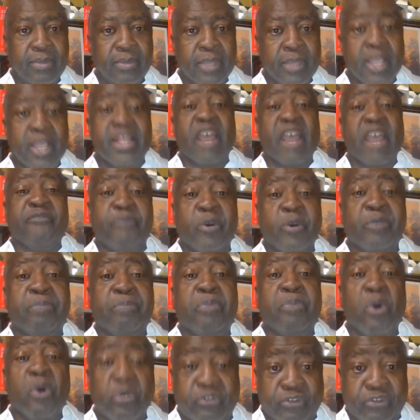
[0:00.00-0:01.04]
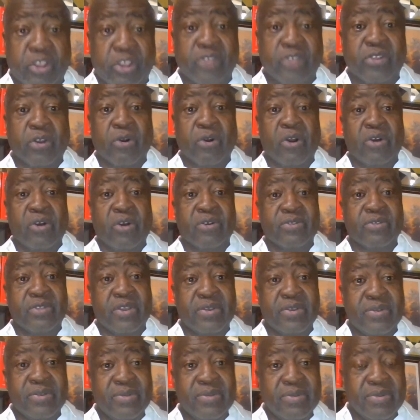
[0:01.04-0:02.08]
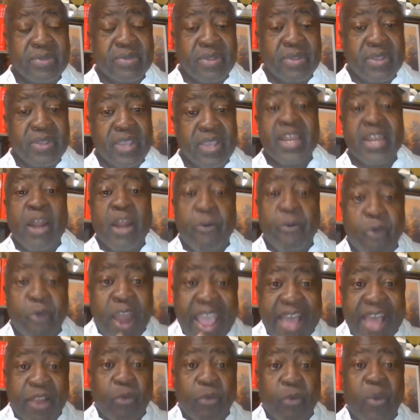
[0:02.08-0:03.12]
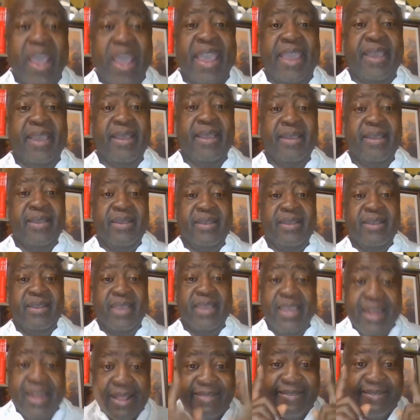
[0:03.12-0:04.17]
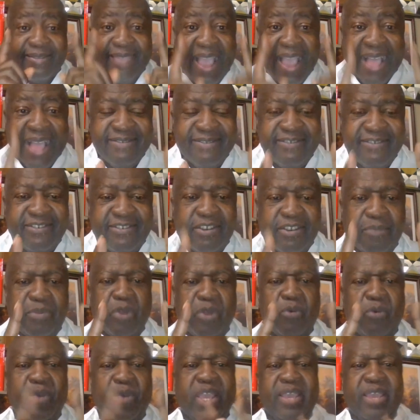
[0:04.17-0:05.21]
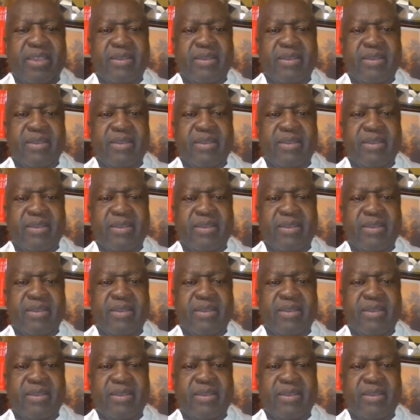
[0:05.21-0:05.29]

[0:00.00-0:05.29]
They've put boots on the ground in a real way, in a tangible way.